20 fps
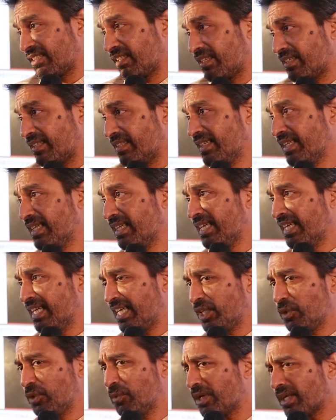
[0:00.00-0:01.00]
hard.
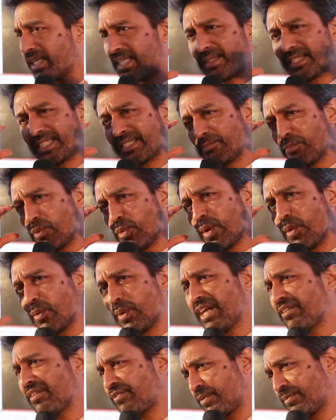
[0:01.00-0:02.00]
And you want to move
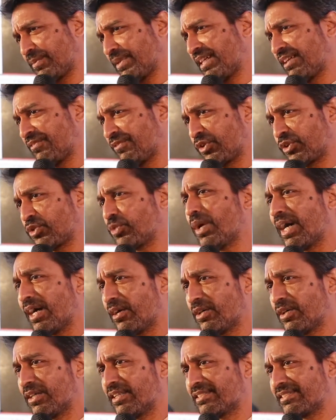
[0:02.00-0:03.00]
away from that for two
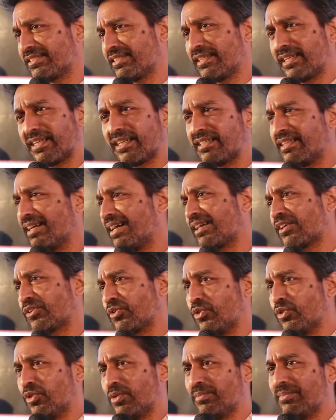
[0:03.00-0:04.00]
hours, sit in a dark
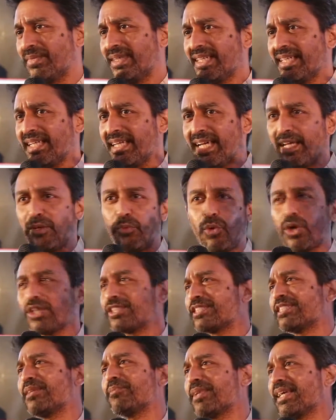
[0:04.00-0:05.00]
room and watch
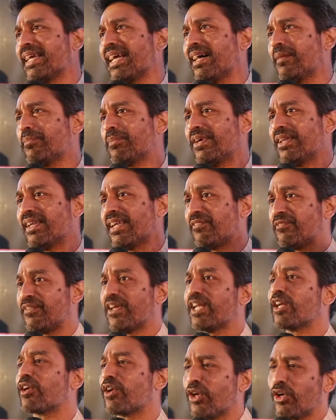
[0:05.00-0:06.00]
something happen and
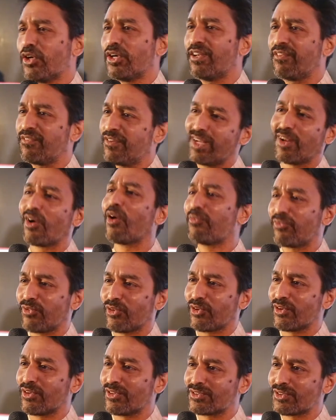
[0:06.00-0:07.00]
feel good and feel
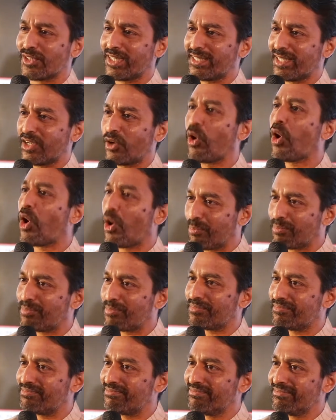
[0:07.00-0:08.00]
hopeful. So I think hope,
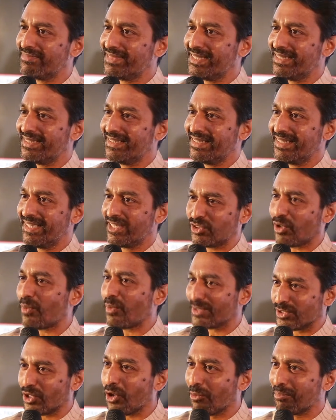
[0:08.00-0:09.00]
it's
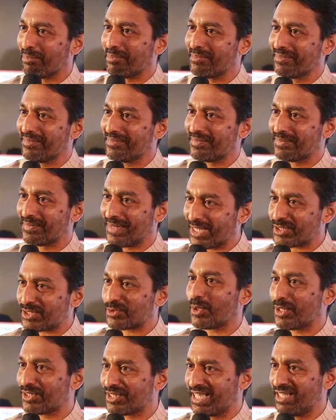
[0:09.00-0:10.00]
always hope. And that's
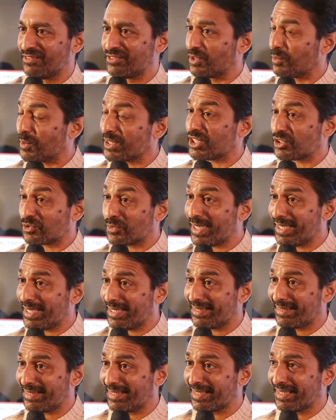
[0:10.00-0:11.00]
what drives it, which is
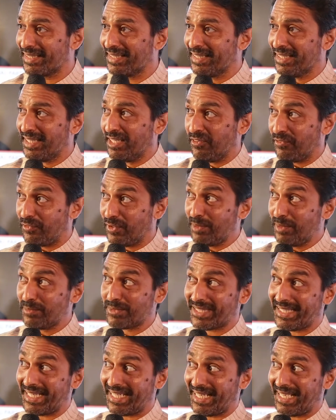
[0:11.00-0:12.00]
why I think
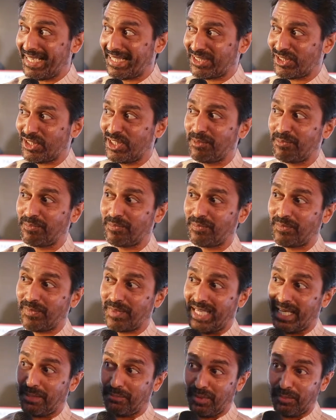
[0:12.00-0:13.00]
films that actually
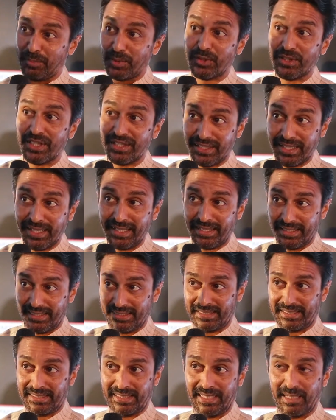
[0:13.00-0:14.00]
get people to the
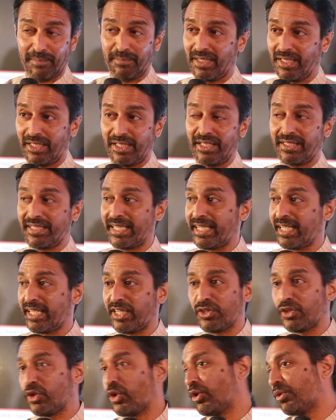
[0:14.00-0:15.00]
theaters, and I'm and uh,
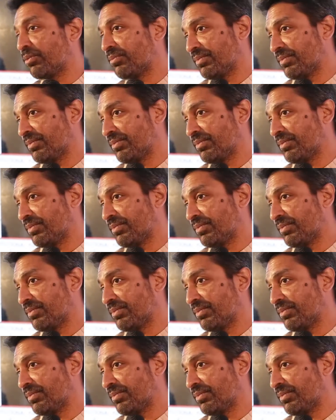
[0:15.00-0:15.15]
taking no